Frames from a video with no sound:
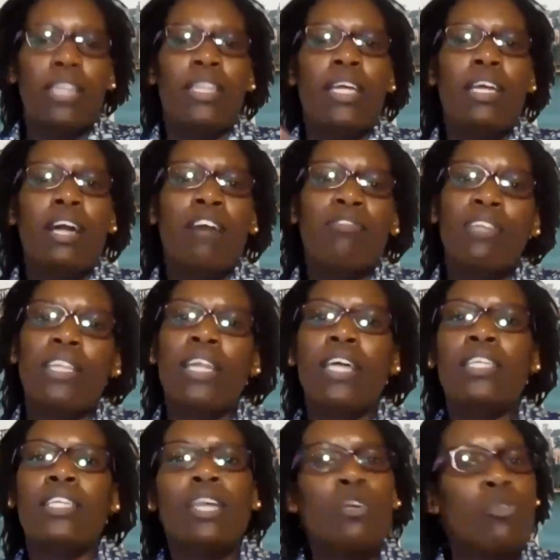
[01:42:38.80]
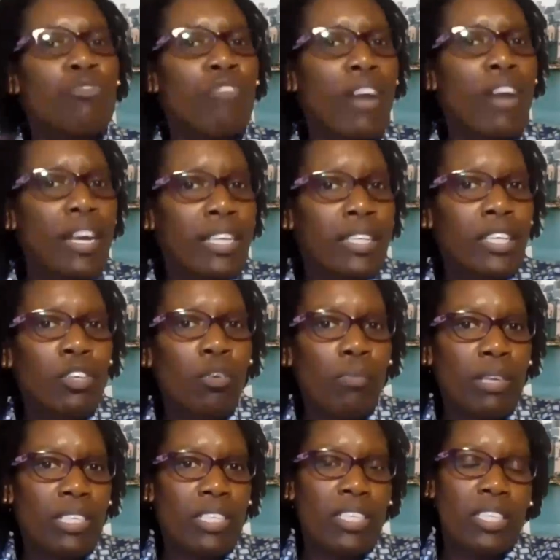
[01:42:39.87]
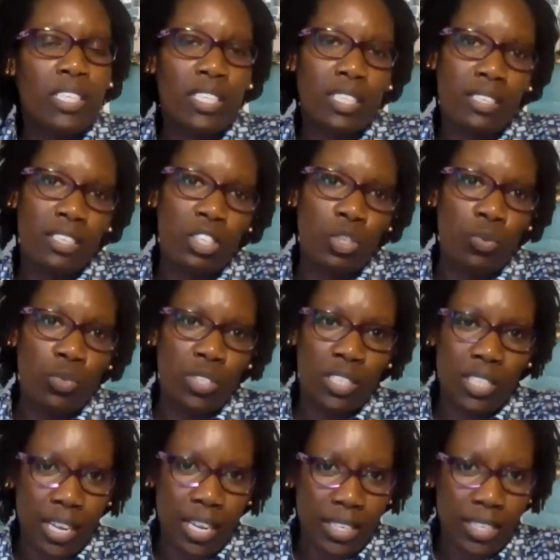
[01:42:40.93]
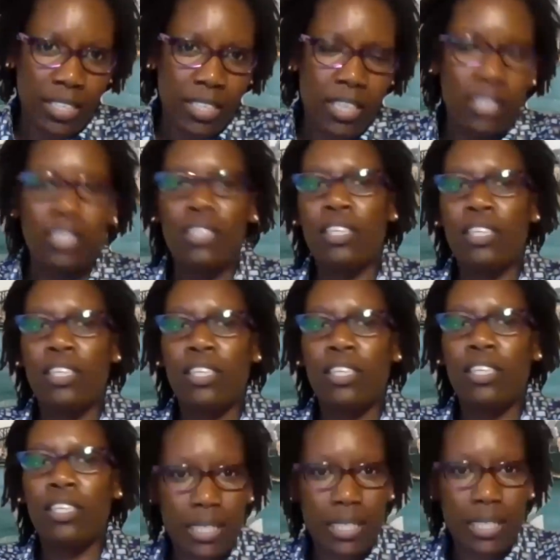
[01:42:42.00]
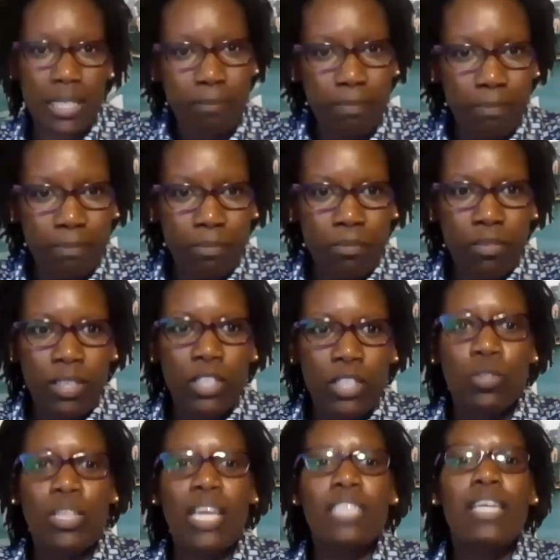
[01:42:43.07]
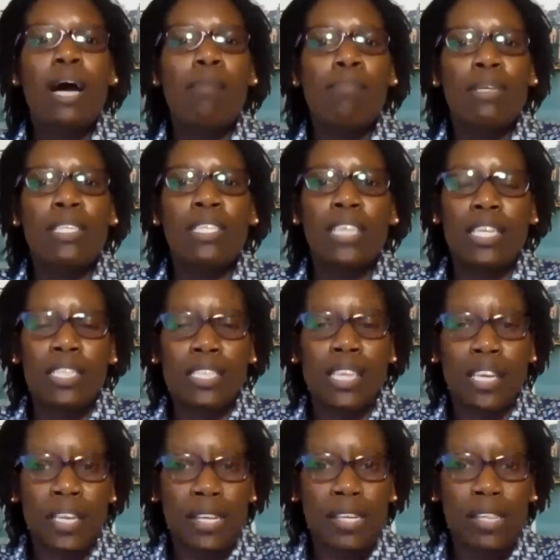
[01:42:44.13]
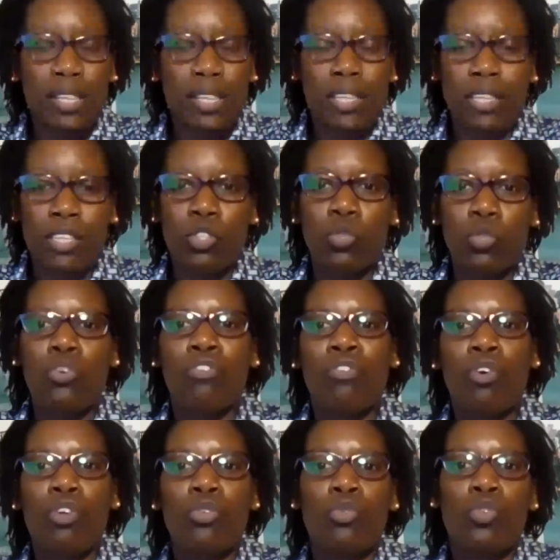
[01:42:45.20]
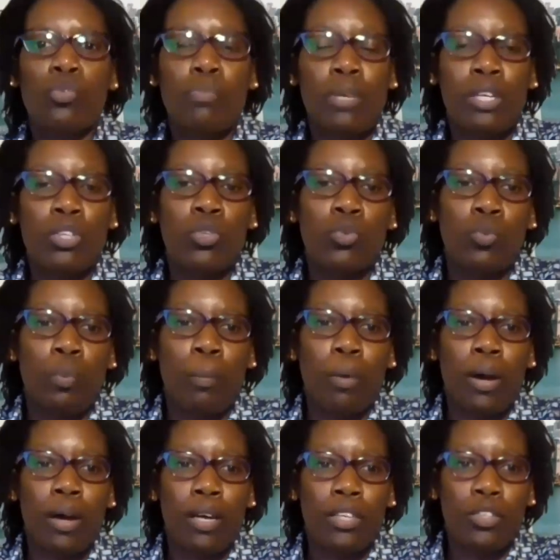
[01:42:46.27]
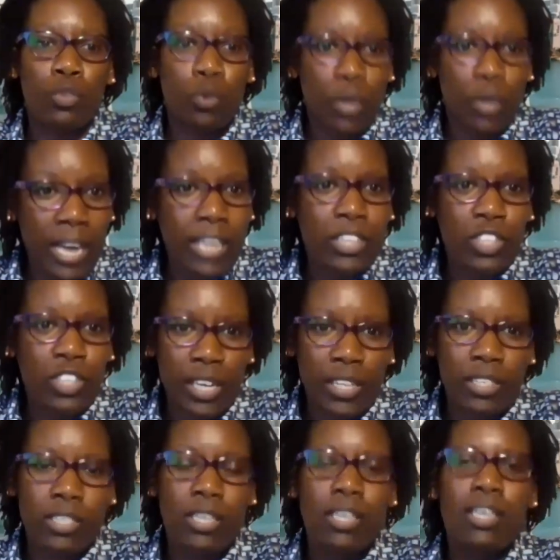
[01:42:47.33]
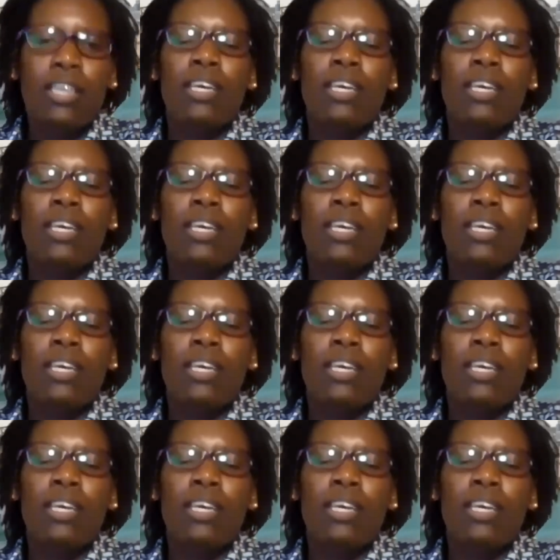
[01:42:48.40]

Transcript: And then after that, now you find the domestic issues start and then they split. So that happens. That is a real thing. So you've got to speak to uh, your girl child.